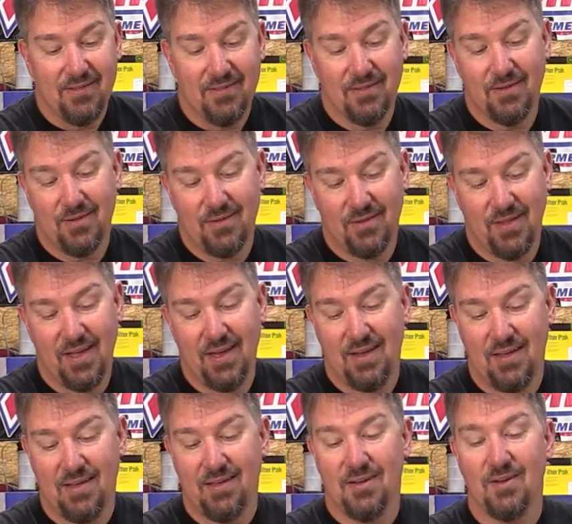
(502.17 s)
look
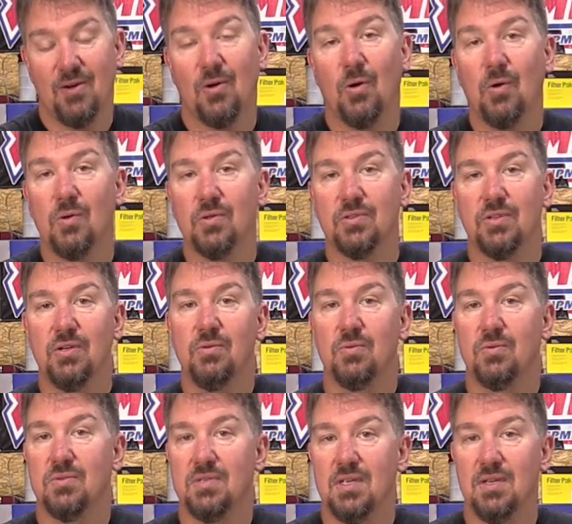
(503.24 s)
like old
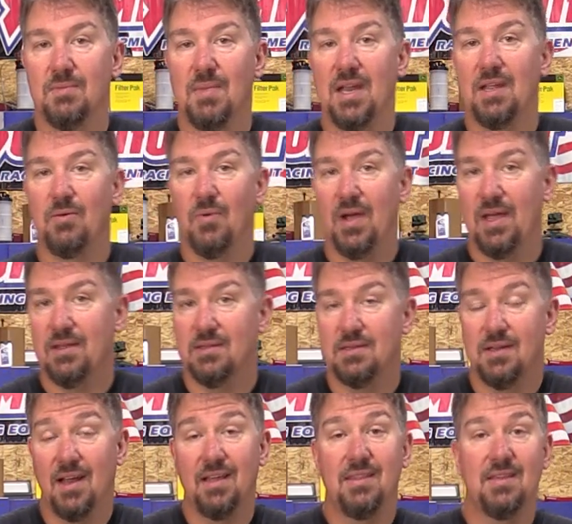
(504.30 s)
news in many ways. And I